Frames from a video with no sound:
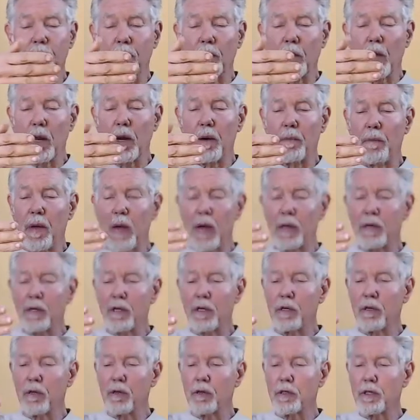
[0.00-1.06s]
And
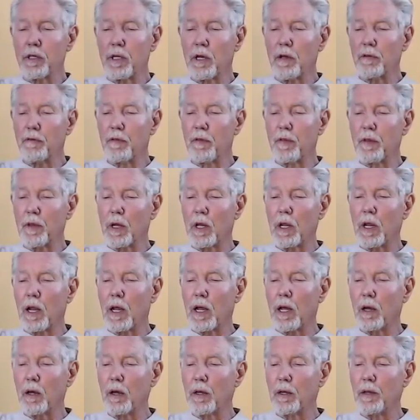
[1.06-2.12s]
imagine yourself in
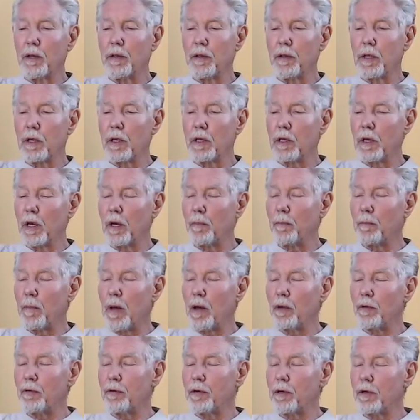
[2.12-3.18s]
the
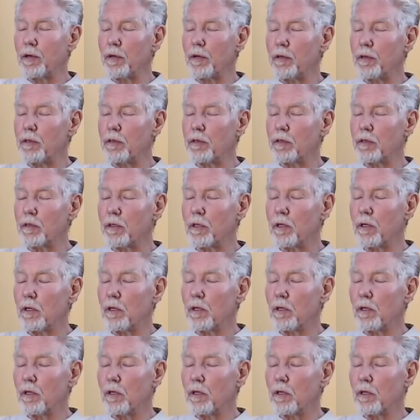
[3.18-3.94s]
mountains,